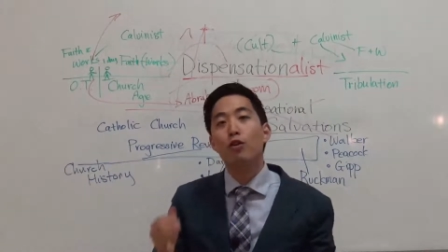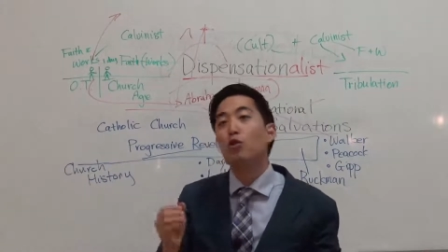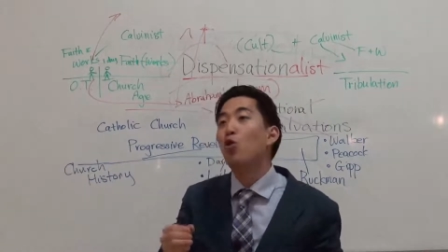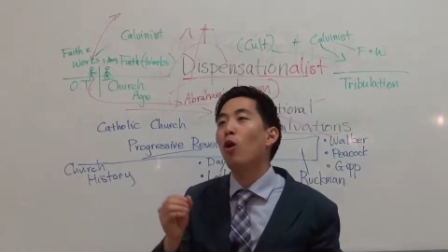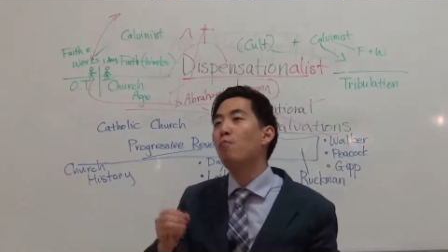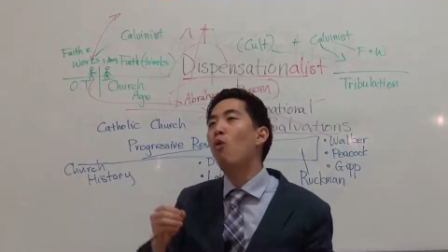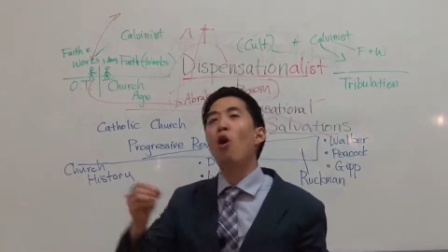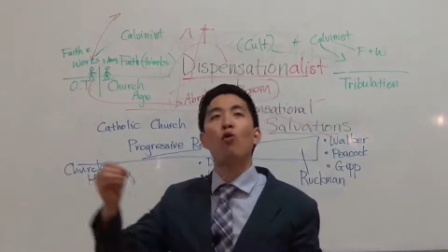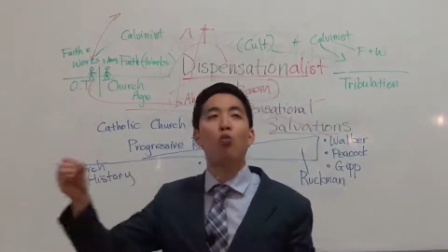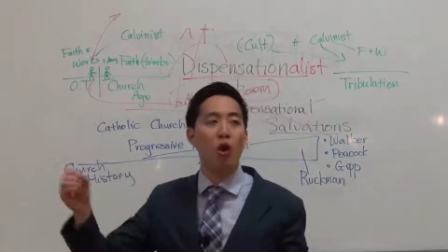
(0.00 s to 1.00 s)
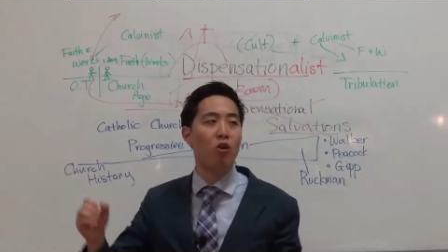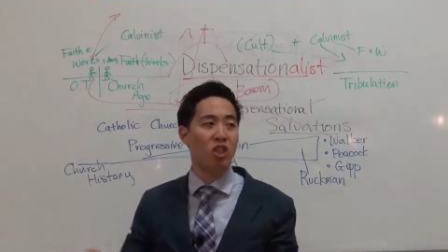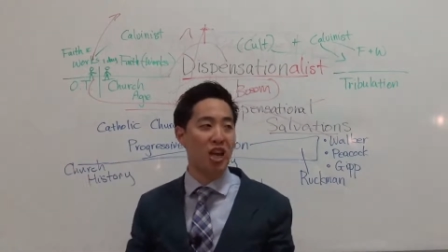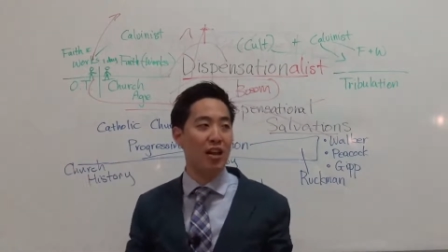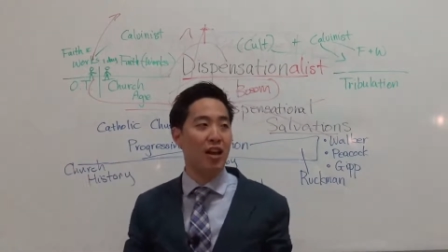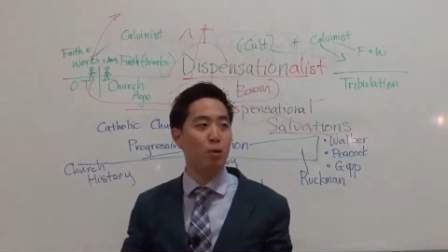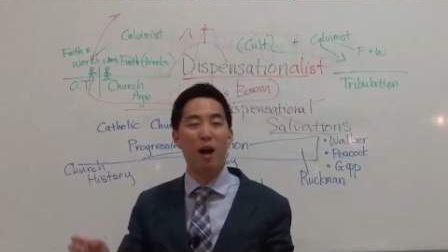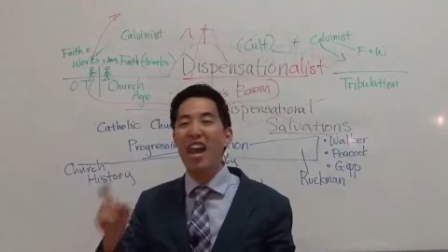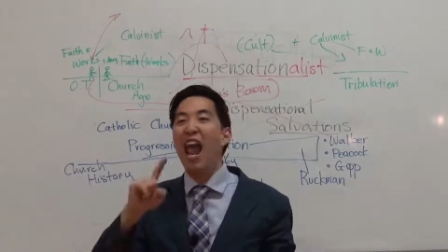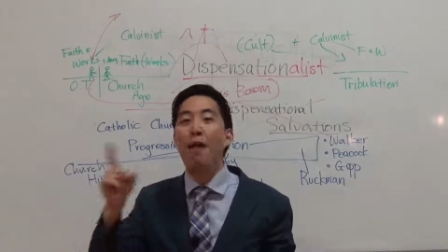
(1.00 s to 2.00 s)
You're more worse than us
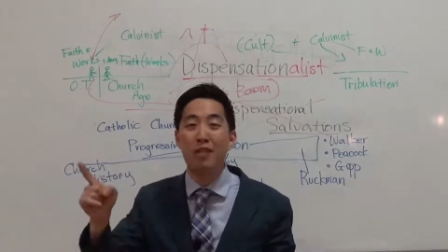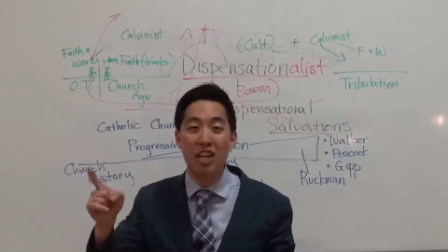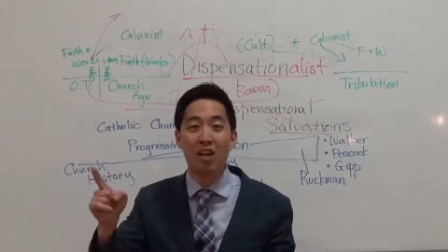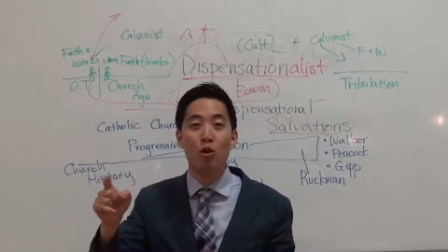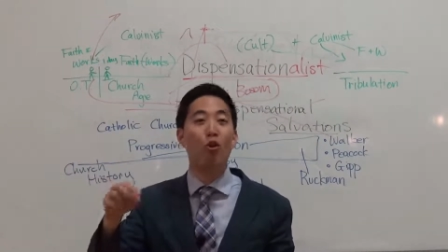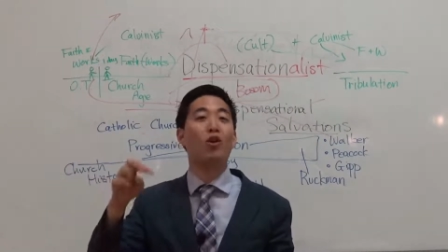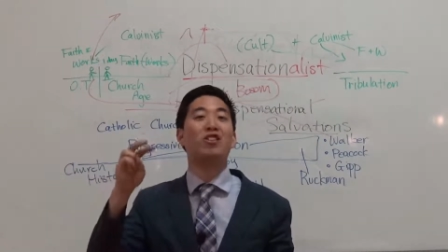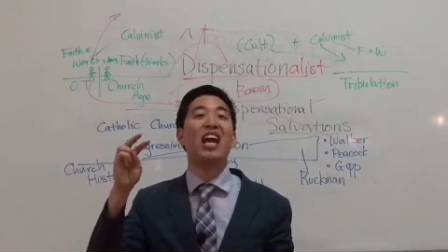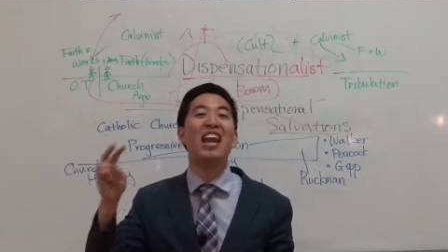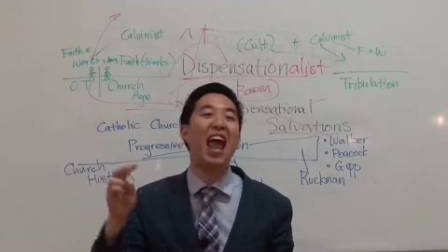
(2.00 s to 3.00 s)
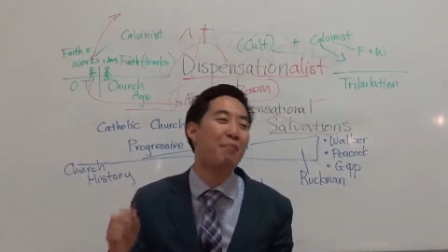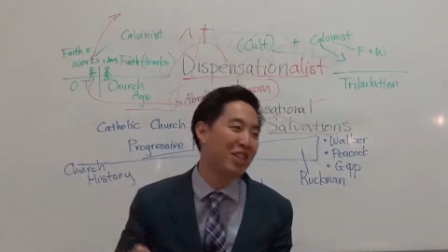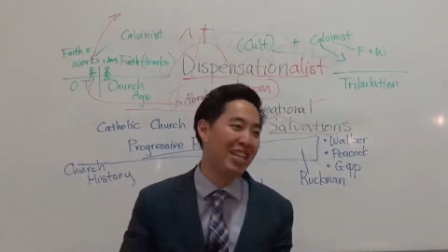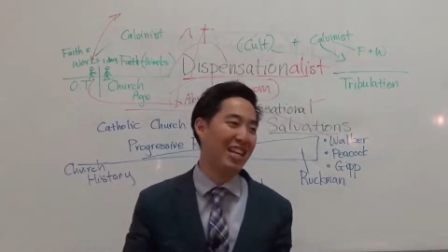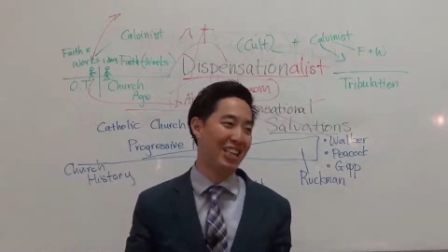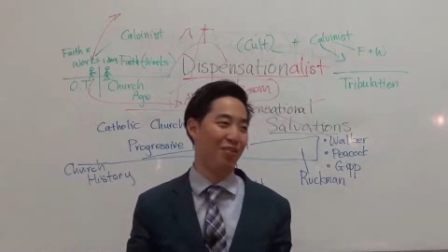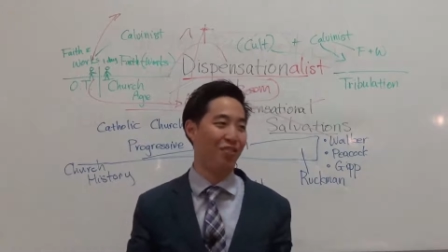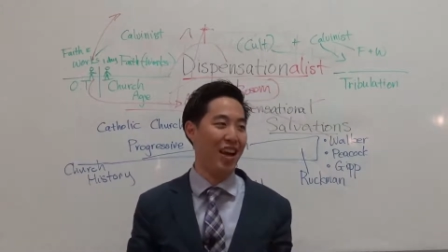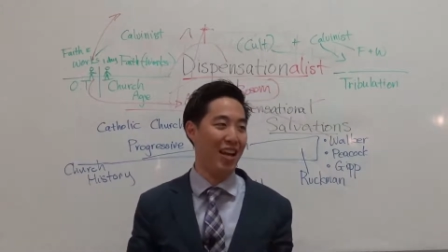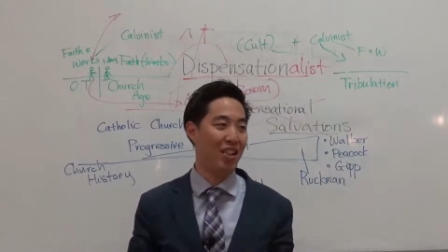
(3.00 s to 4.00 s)
by emptying the works and emptying the
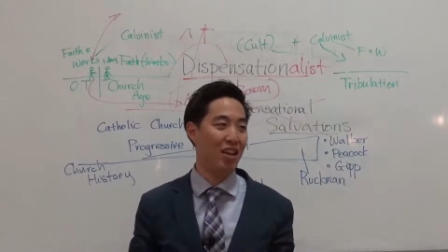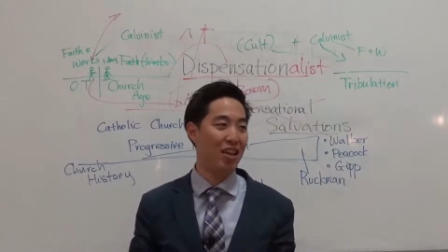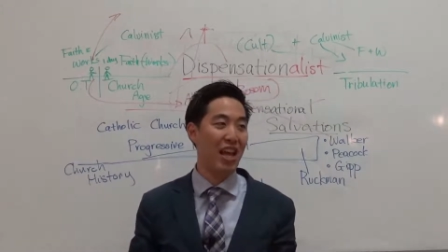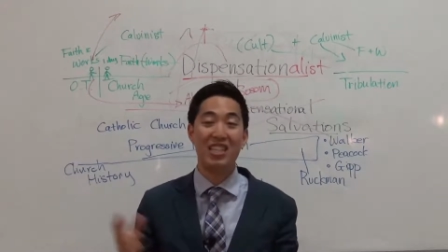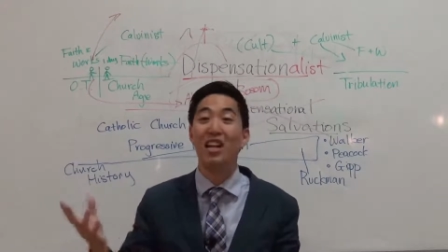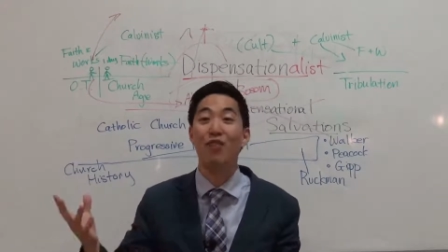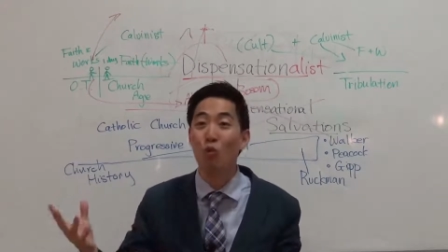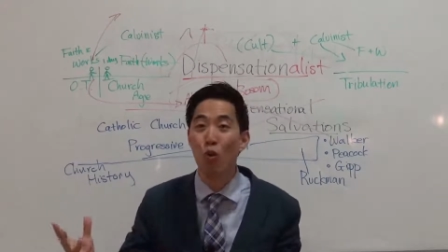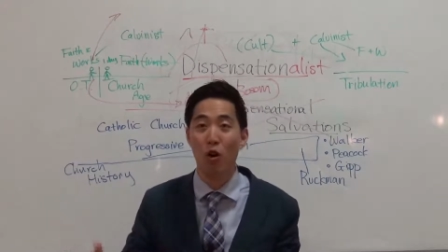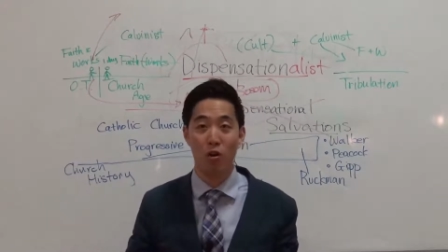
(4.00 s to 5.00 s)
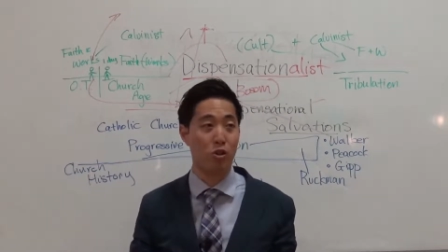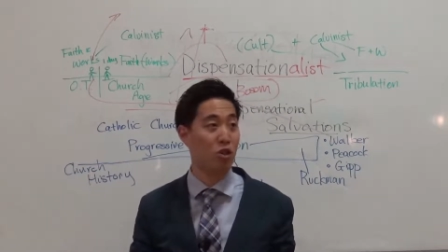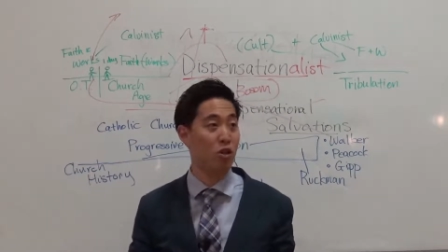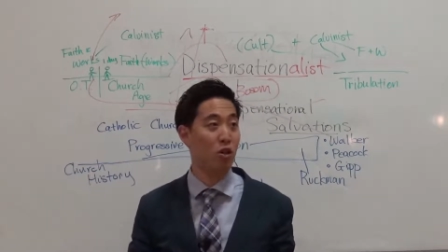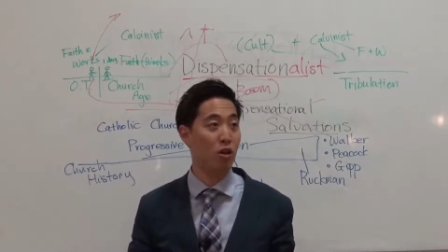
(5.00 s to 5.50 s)
faith. That's even worse.